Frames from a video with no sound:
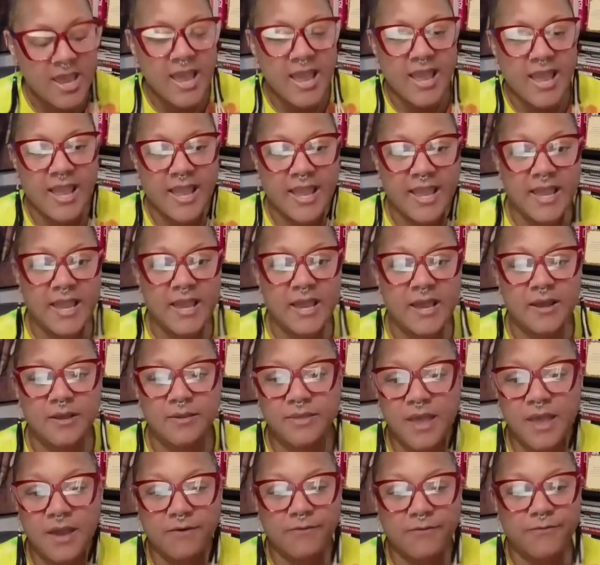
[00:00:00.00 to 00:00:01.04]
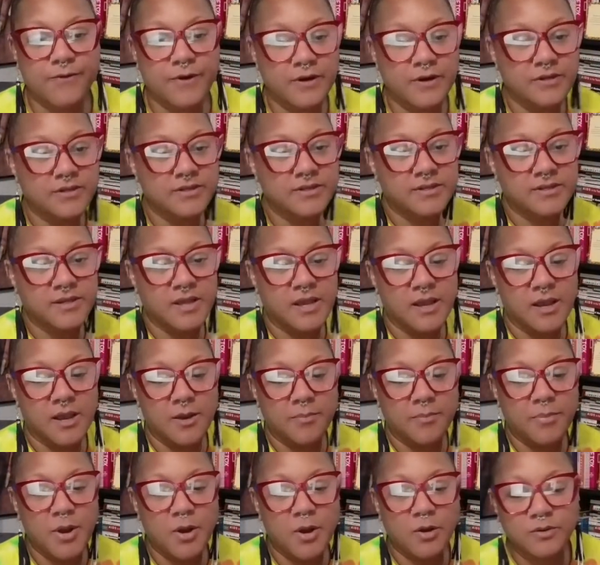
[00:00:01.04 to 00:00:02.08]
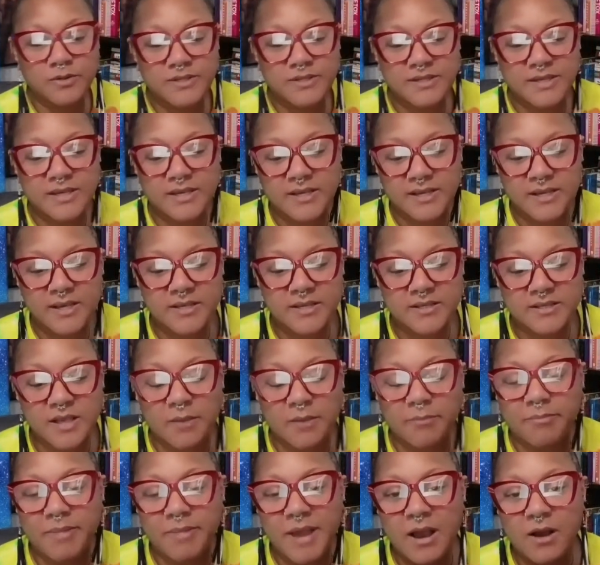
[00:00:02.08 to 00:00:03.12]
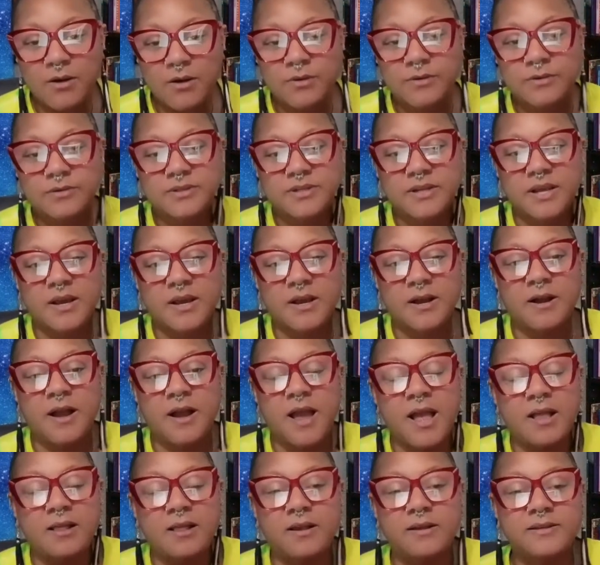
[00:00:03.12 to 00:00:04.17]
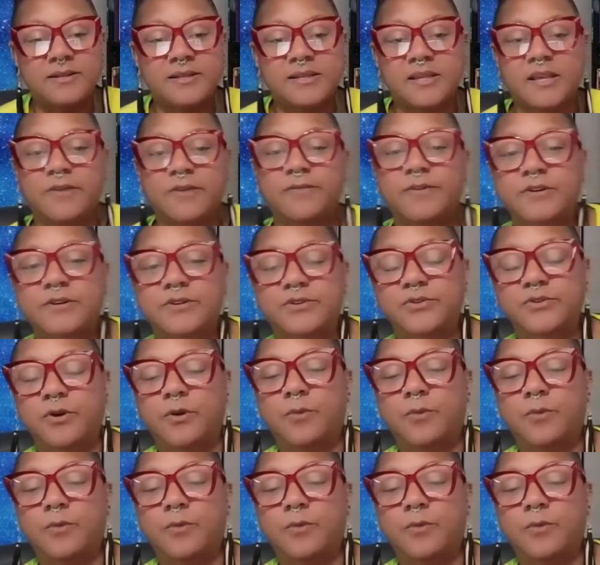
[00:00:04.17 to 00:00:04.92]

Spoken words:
And that first post is about LLC versus sole